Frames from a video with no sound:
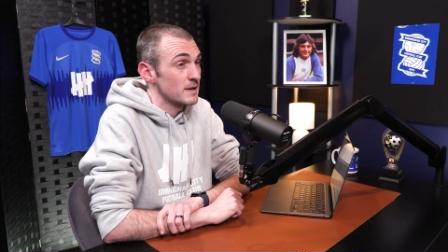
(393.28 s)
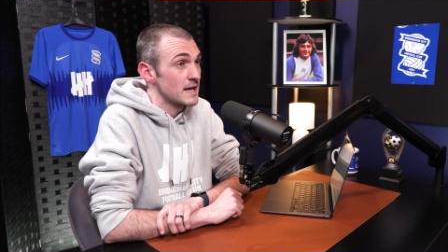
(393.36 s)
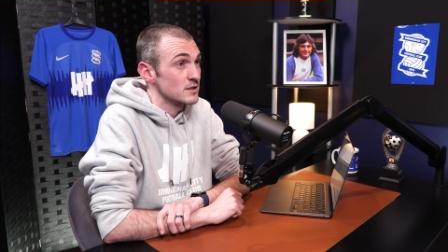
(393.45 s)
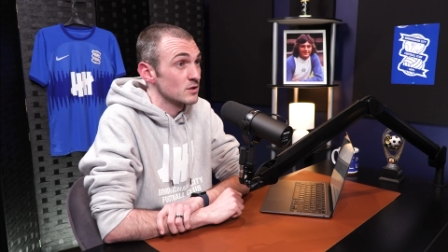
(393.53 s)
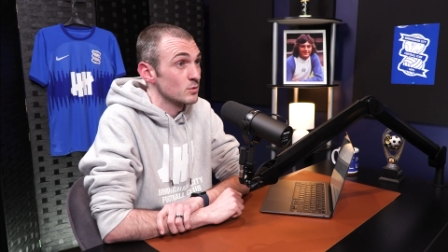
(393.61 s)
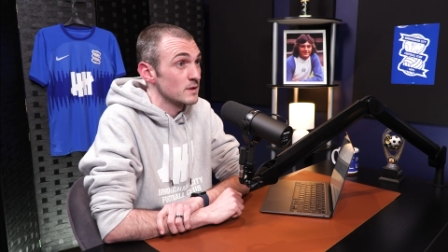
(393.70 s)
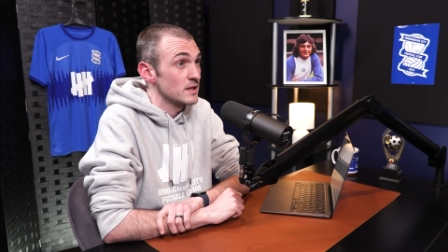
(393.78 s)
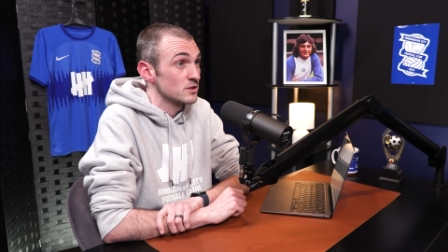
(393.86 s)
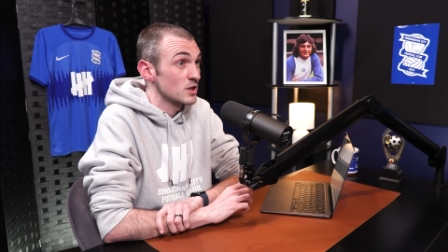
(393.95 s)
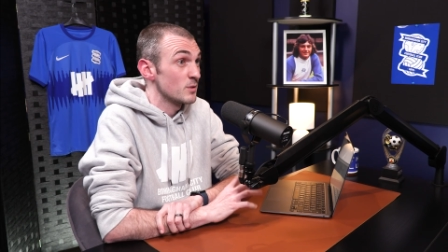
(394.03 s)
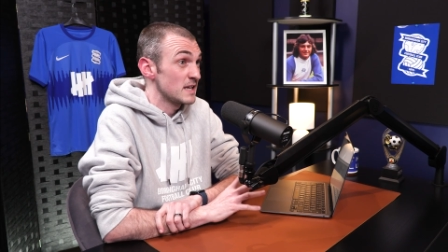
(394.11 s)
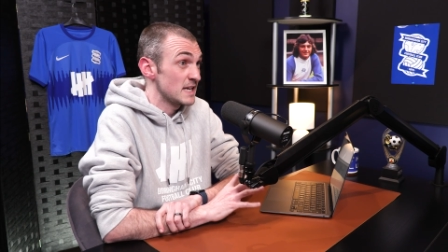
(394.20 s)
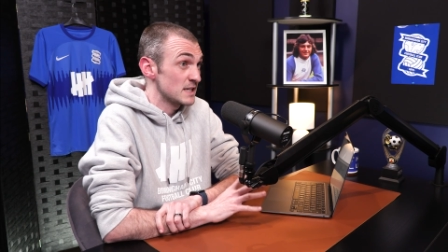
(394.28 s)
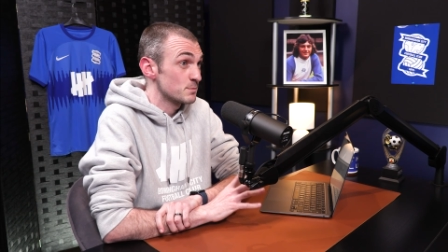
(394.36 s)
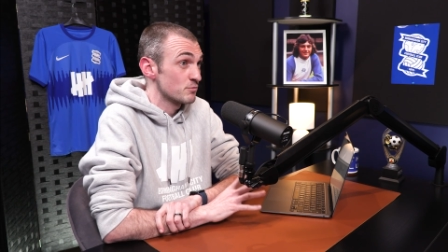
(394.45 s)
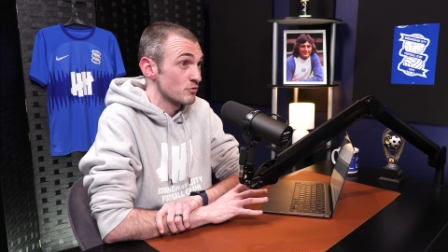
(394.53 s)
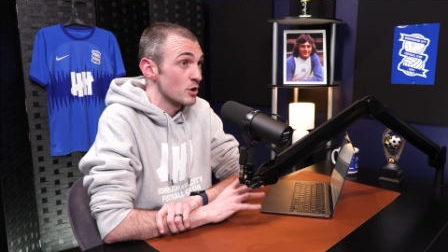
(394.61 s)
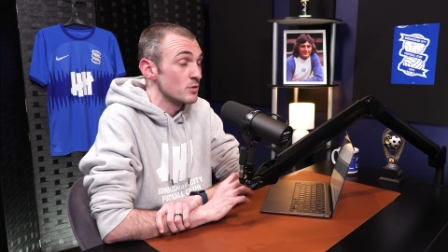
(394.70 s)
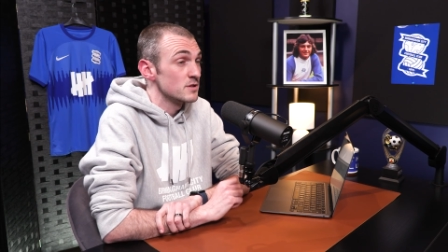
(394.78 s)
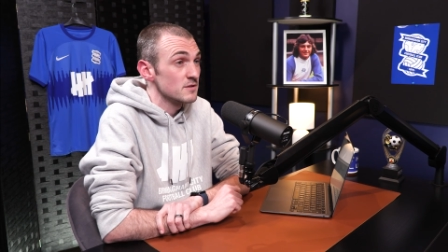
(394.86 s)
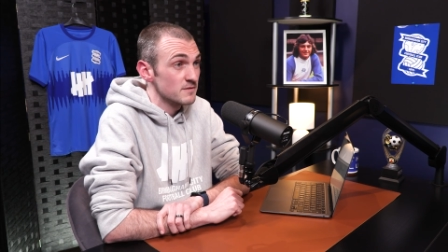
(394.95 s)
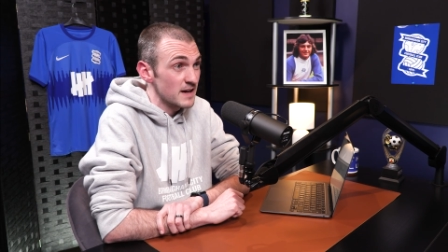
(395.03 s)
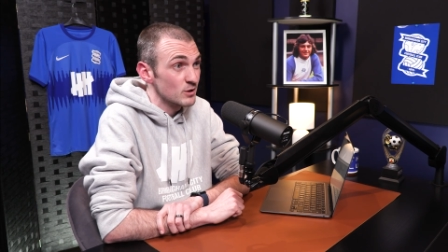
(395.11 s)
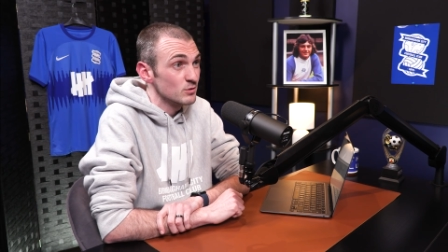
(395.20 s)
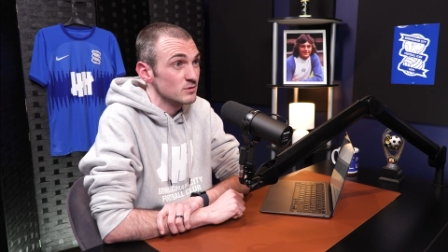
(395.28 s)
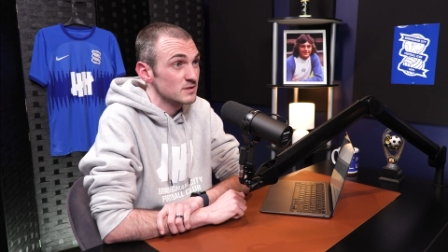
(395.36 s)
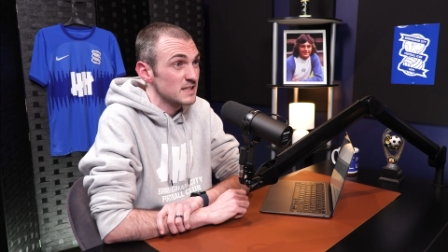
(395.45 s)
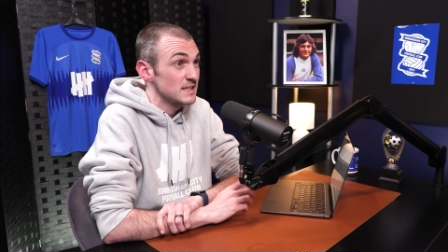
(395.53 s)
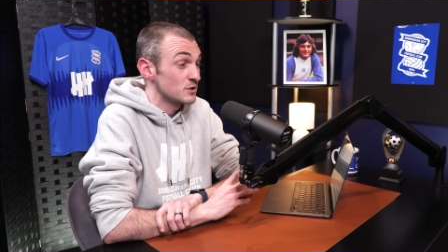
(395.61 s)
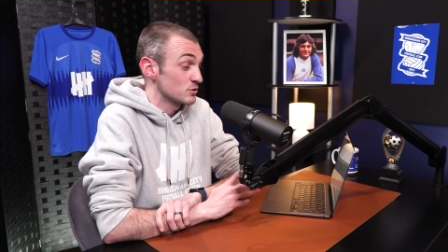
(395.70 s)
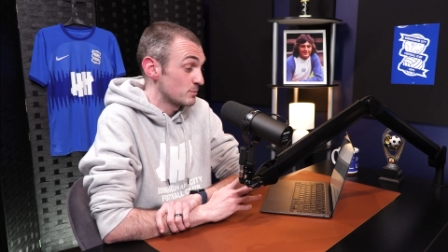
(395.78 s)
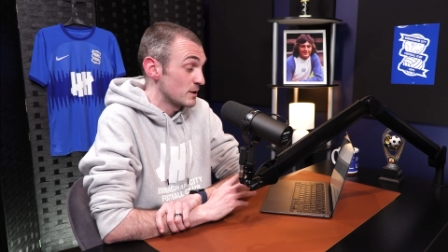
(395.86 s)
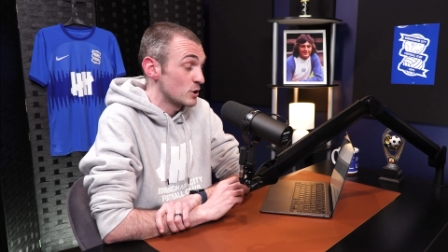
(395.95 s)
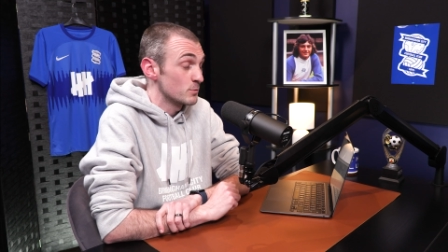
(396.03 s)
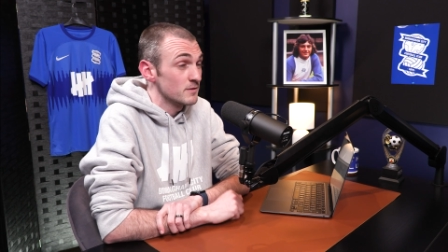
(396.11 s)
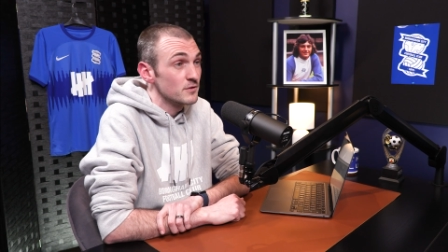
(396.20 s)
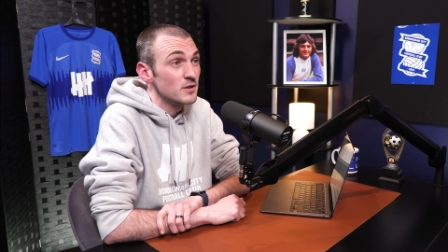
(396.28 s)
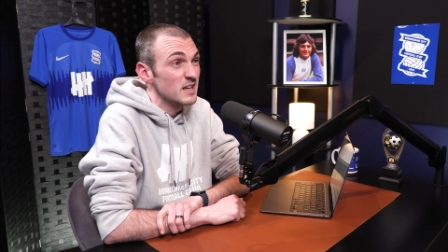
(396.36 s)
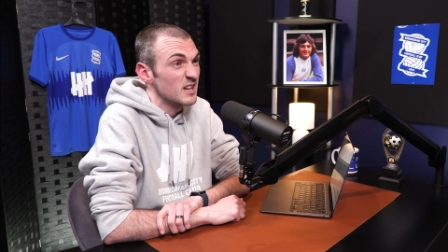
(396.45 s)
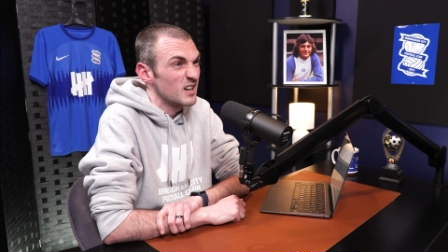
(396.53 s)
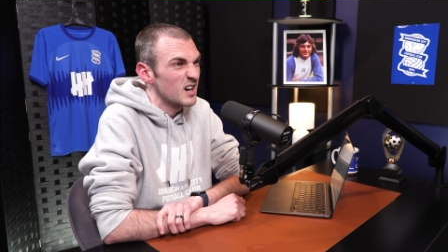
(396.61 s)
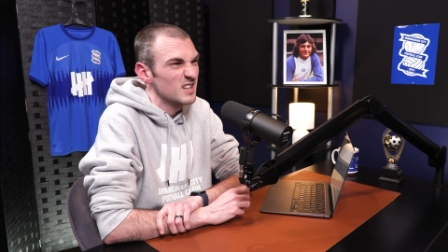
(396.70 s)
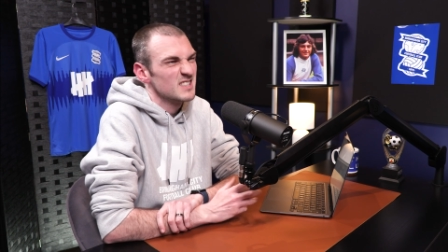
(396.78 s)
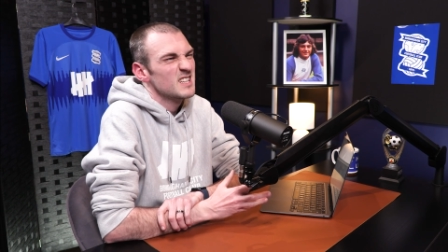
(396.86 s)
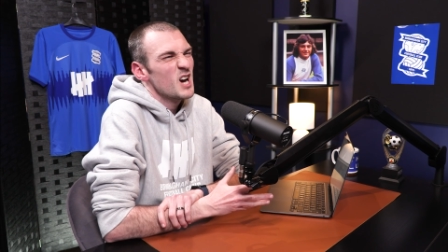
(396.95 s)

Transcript: plays on the wing. So he is prone to fouls. He does pick up a few yellow cards.